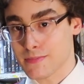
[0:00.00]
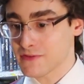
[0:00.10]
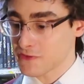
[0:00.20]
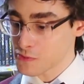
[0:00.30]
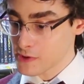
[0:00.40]

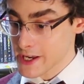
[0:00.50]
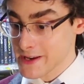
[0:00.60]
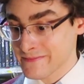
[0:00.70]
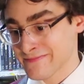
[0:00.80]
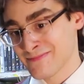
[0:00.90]
but
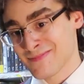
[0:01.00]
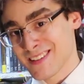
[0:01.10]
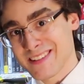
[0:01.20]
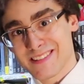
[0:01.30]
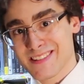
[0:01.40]
$40,
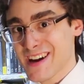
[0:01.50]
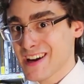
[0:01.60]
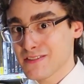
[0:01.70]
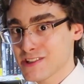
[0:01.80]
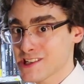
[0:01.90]
it's
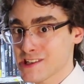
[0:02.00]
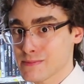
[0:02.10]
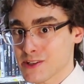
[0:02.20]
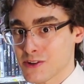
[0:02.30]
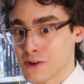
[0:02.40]
kind of a
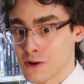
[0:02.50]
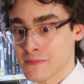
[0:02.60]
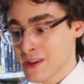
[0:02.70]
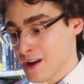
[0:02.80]
judgment call.